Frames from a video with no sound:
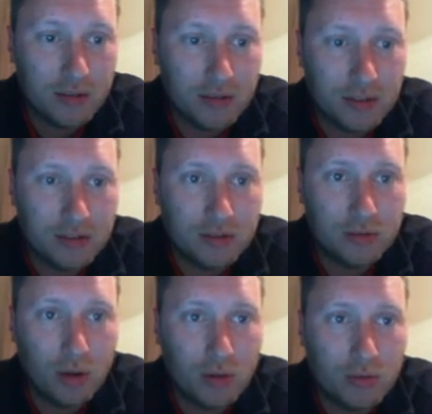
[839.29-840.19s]
He's
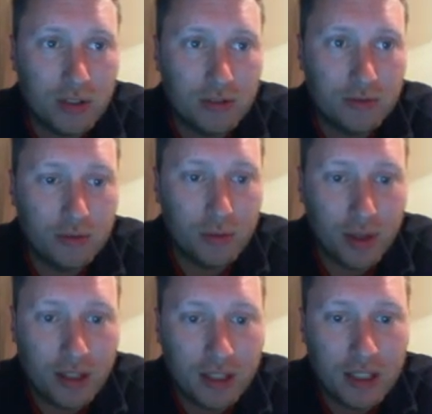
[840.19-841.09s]
too old now for
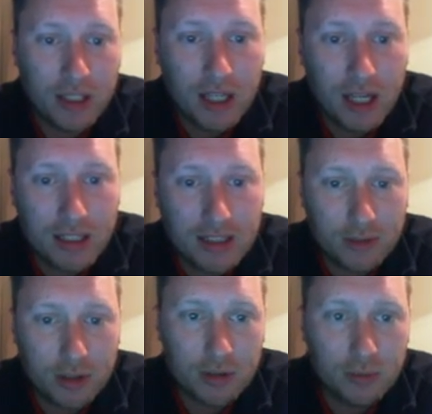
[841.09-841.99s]
that. And let's
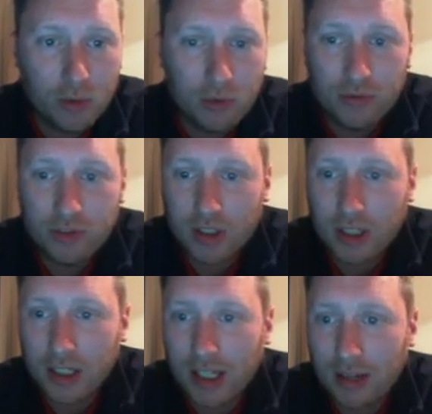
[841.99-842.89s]
have a look at Wolves
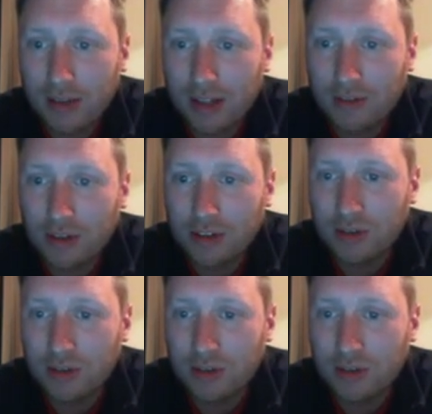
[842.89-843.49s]
and how they've gone.